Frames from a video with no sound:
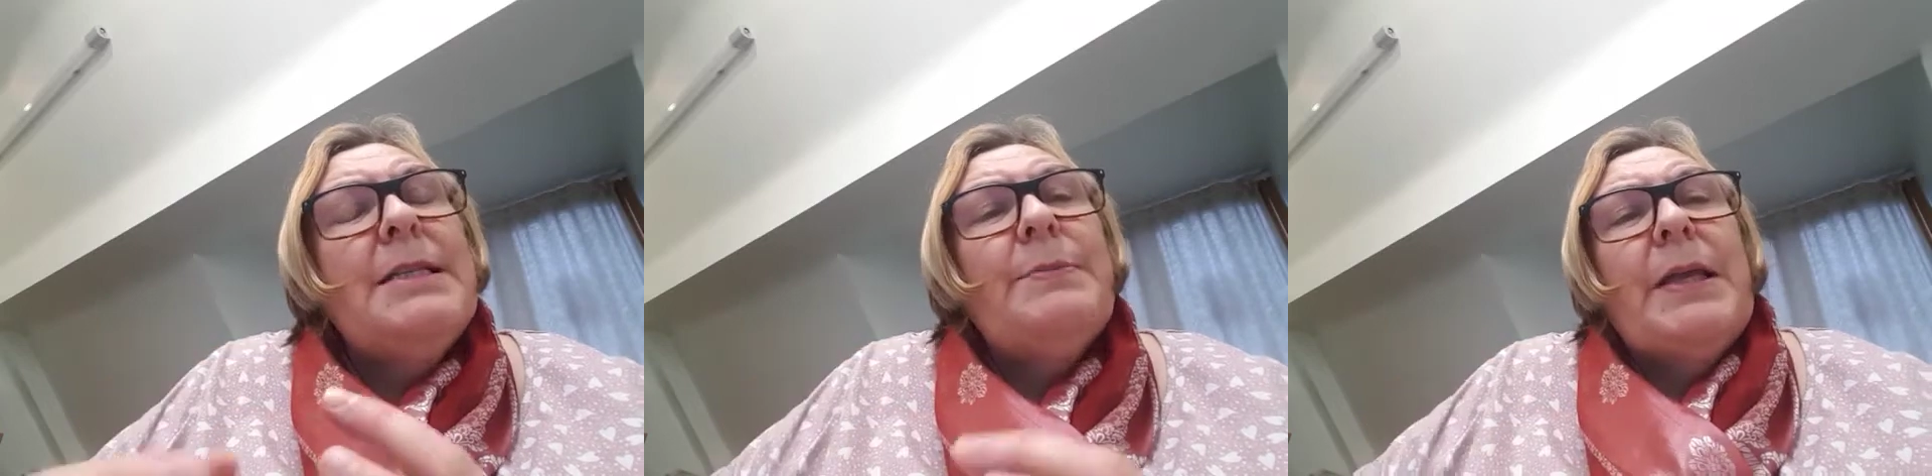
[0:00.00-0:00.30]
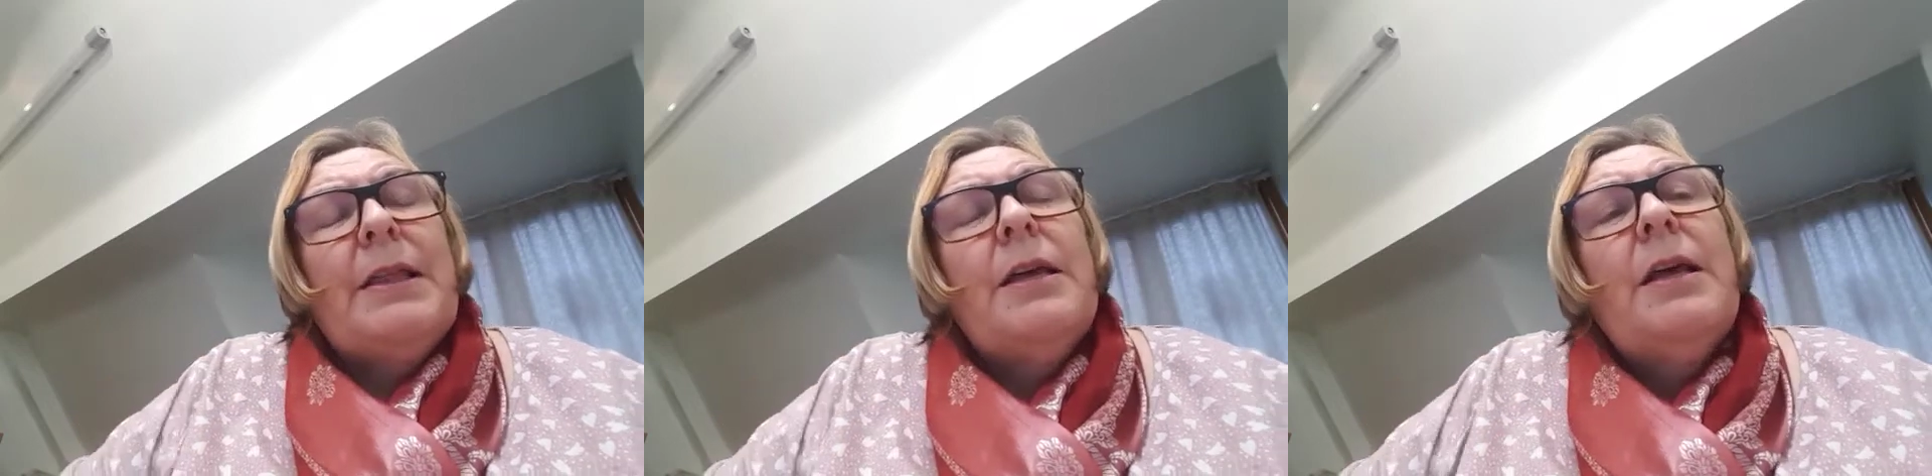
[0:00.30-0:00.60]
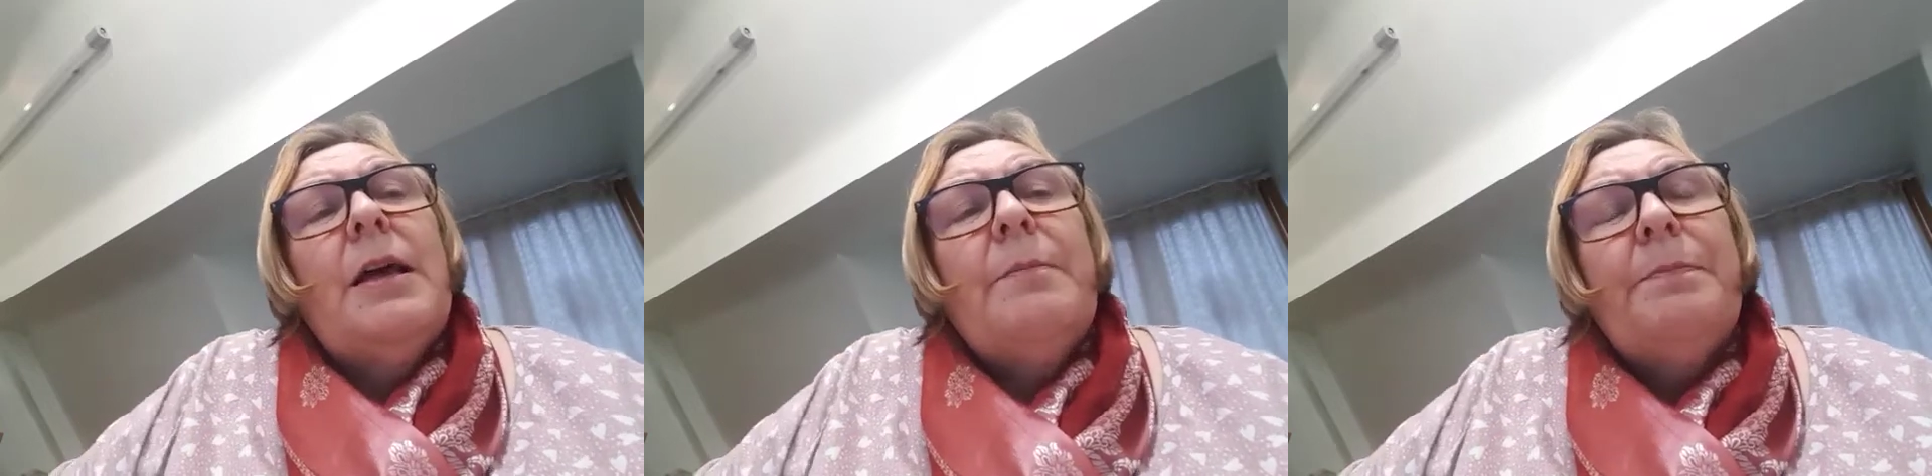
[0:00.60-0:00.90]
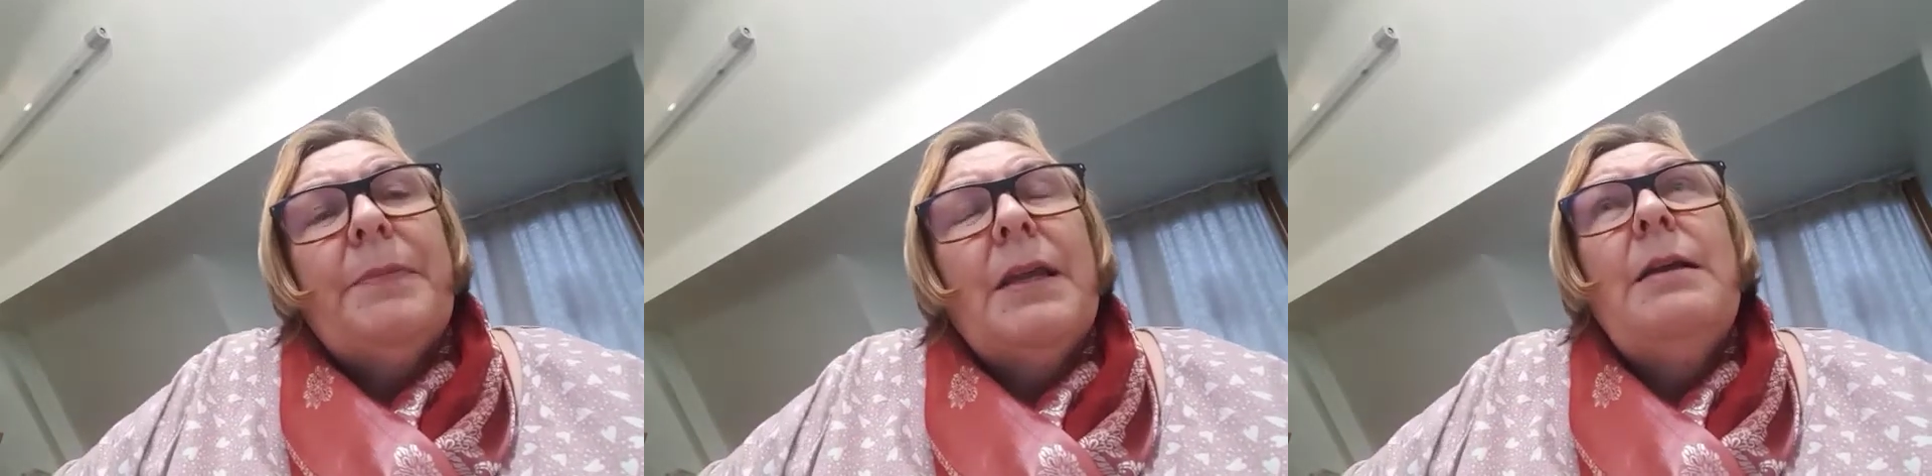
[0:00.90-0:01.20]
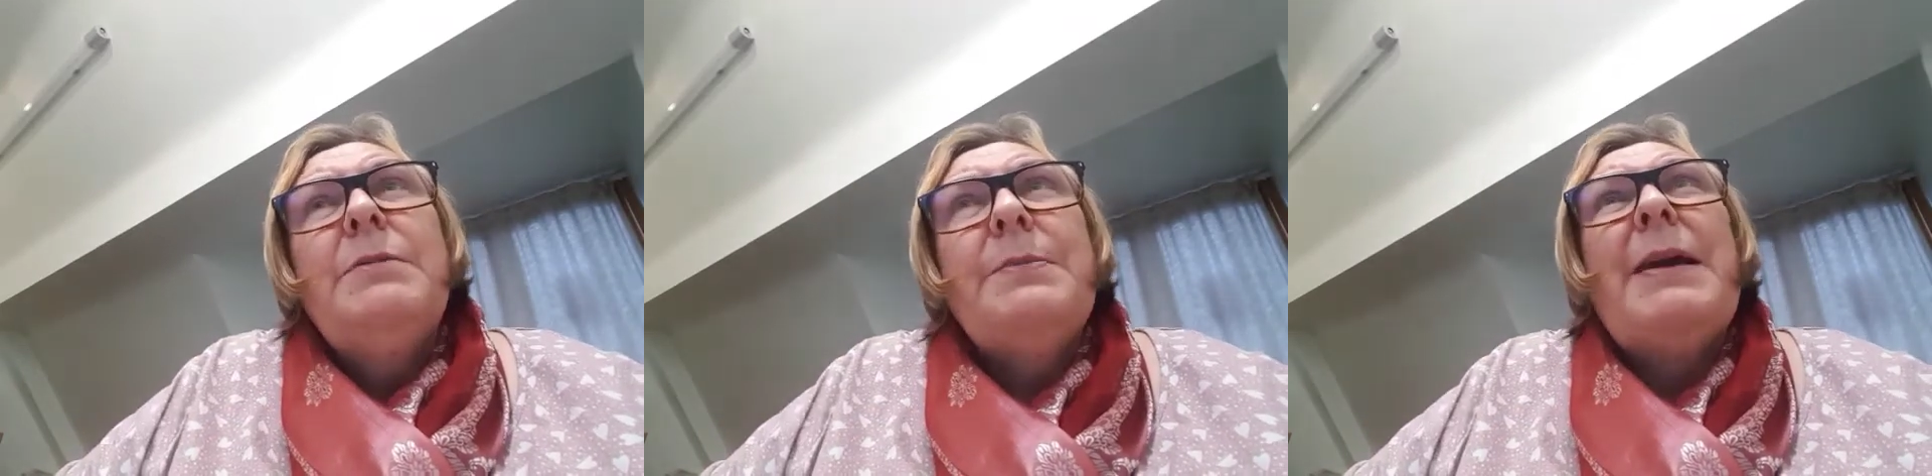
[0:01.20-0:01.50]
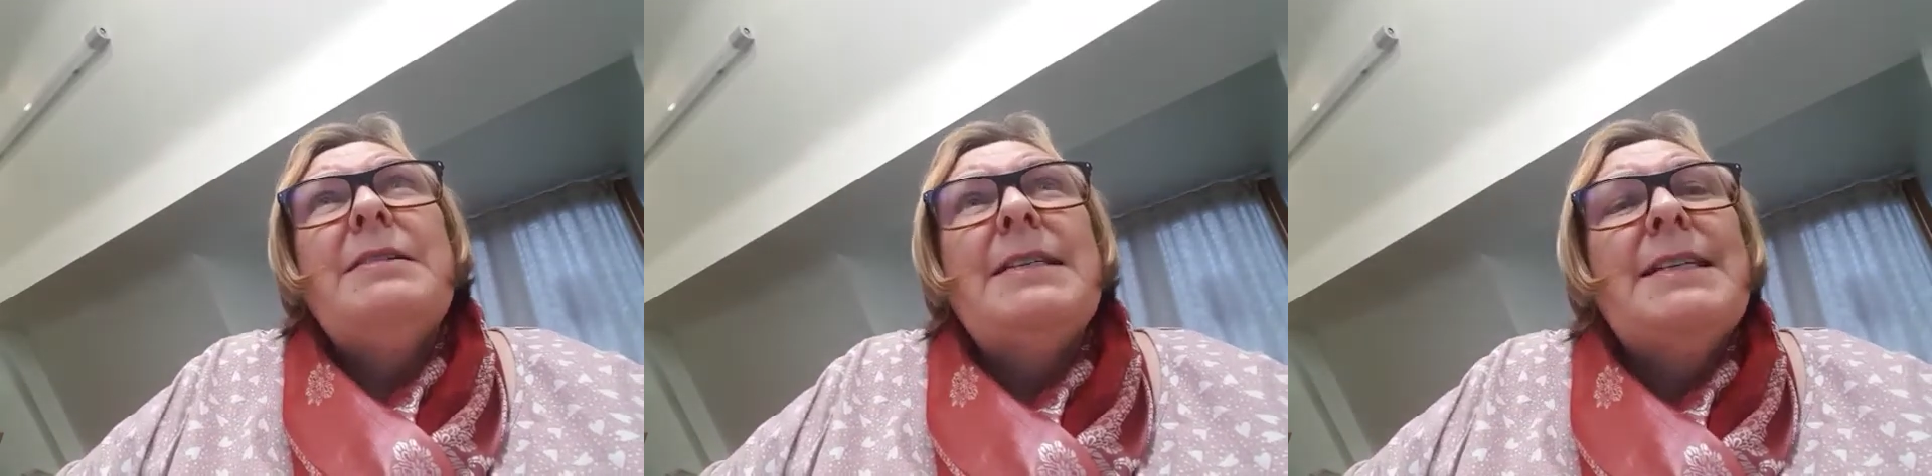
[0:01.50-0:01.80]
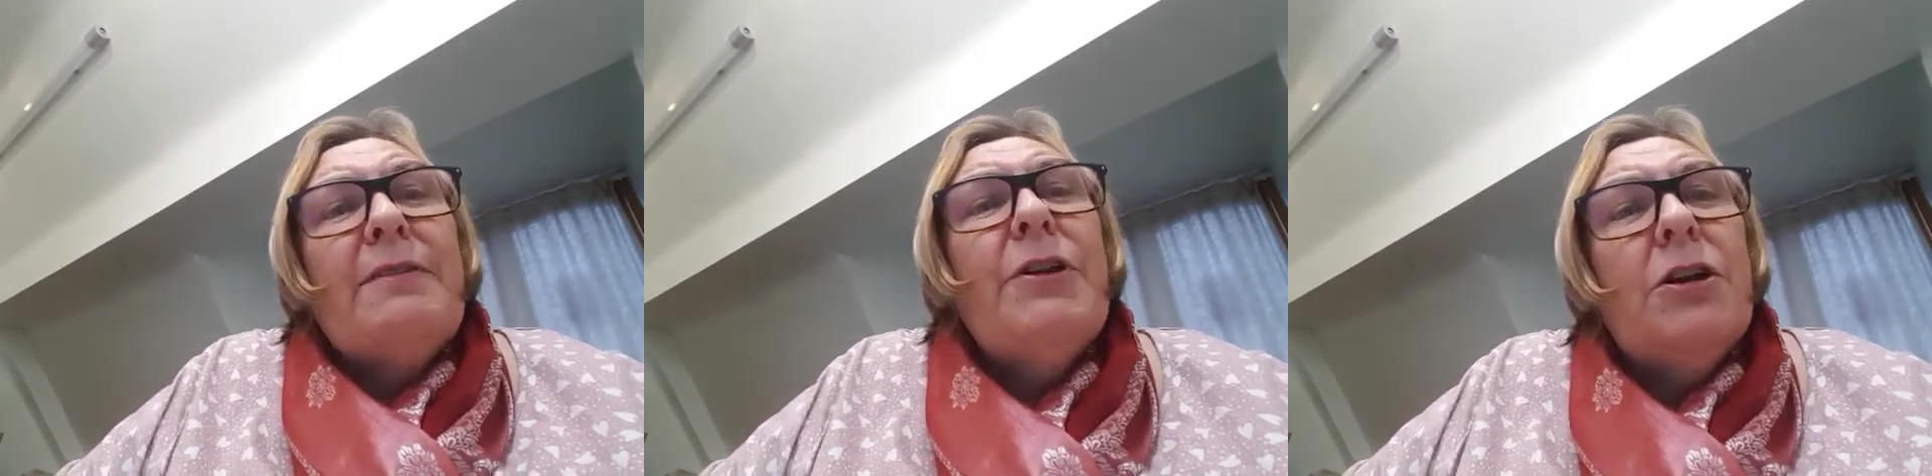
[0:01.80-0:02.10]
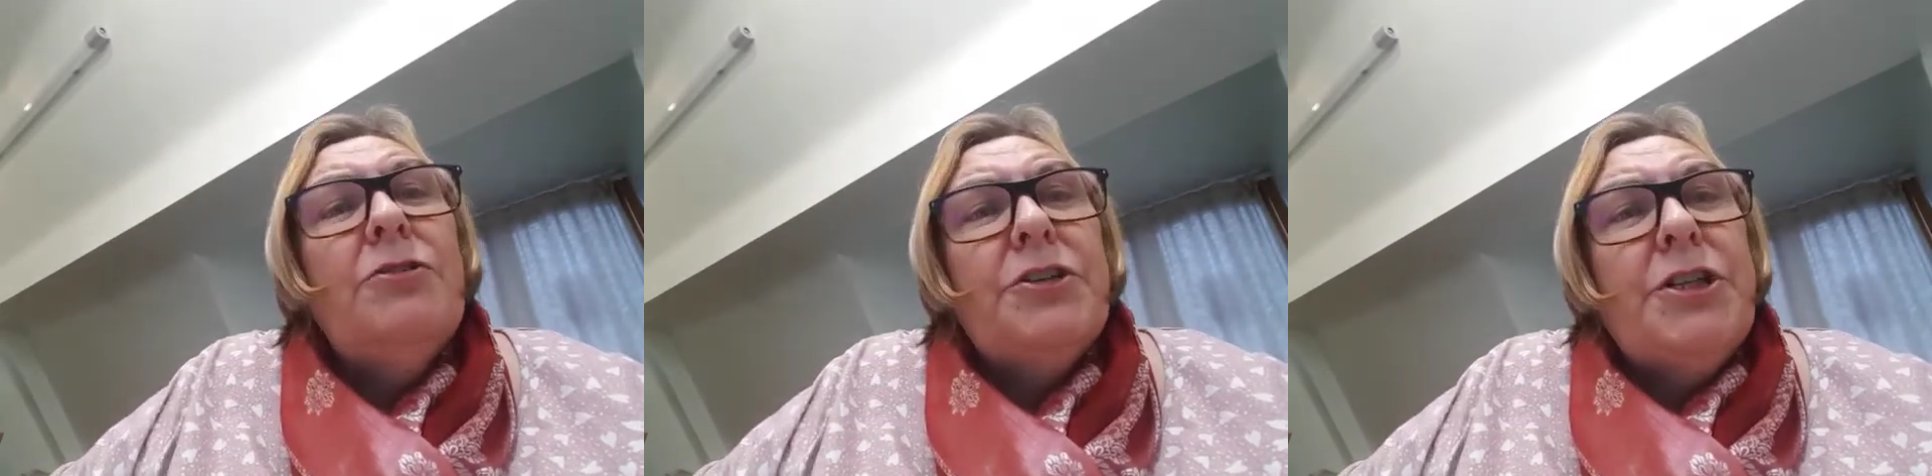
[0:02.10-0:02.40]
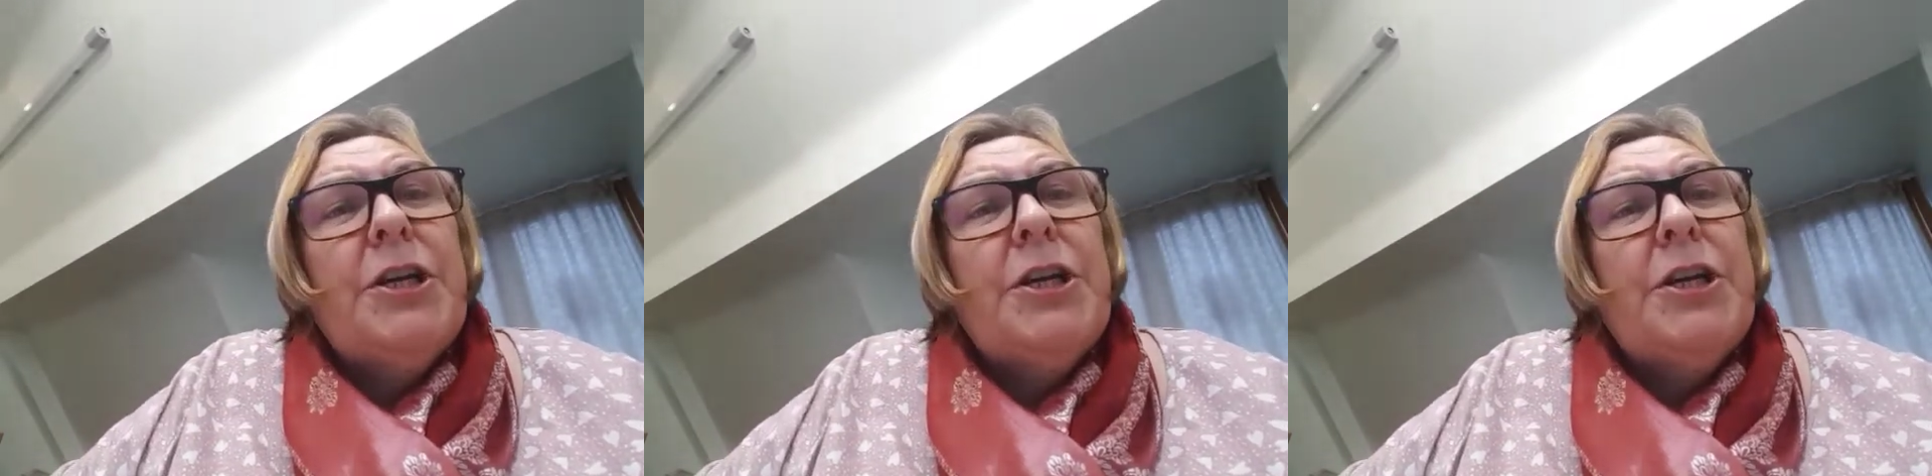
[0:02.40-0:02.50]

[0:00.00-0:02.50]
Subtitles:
me that it was about 700